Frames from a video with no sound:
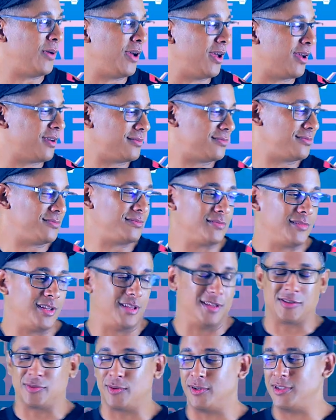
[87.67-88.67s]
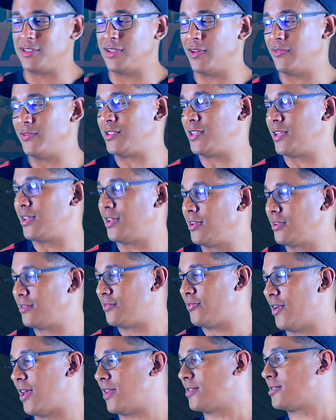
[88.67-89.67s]
pick in the
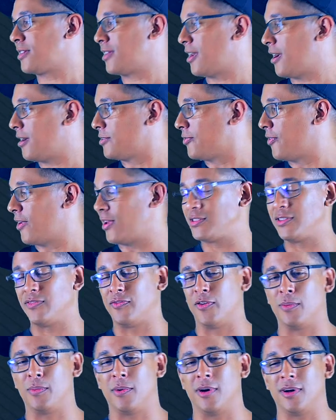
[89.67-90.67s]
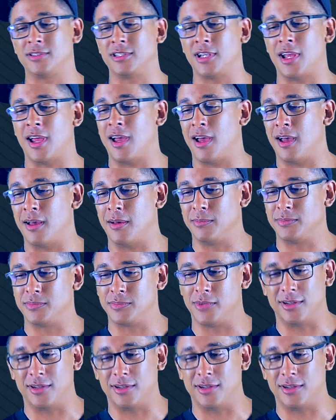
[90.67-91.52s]
2017 Fantasy Couch Fantasy Football Draft,